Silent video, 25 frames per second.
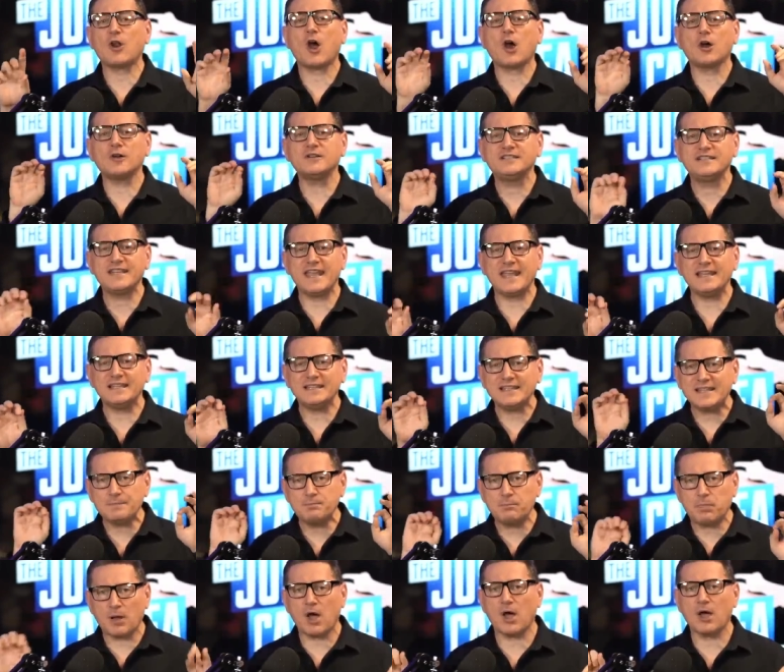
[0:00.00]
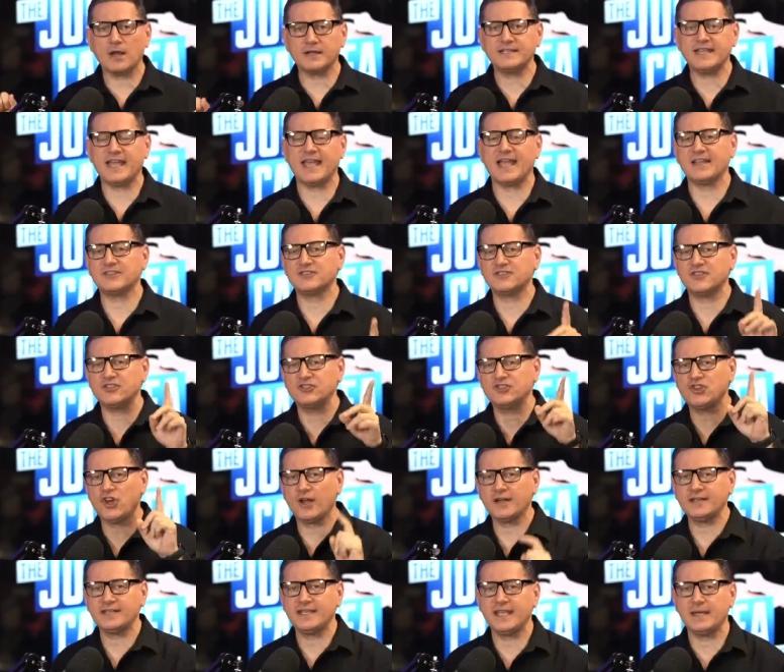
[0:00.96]
our daily podcast, the
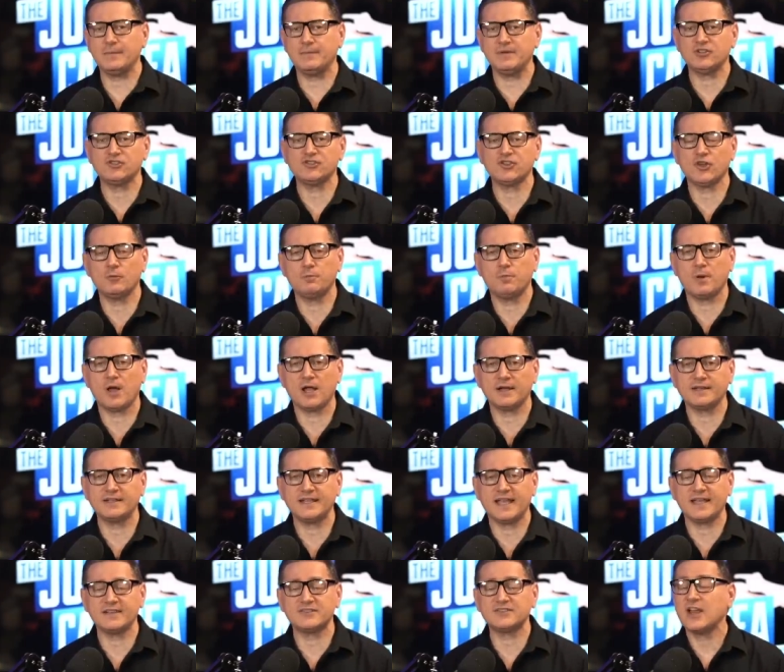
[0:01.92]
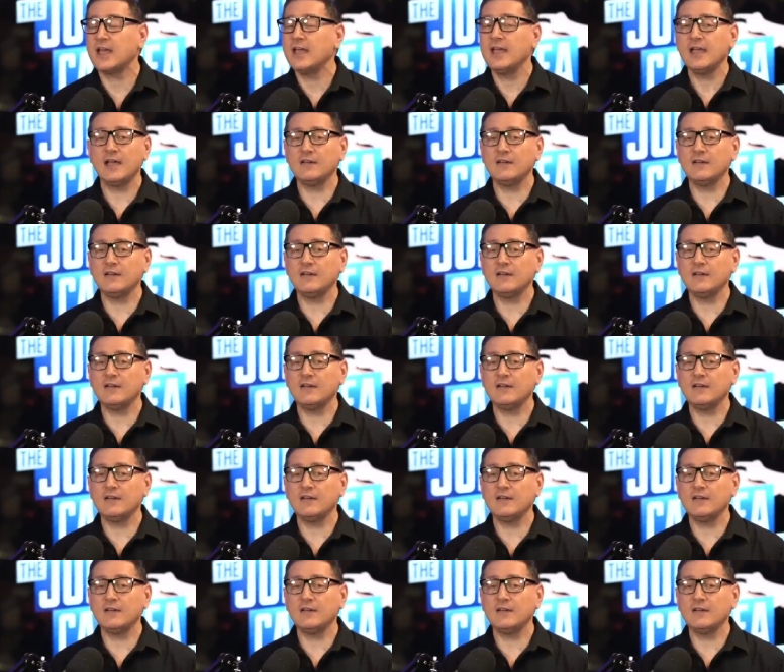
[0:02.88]
John Campea Show podcast,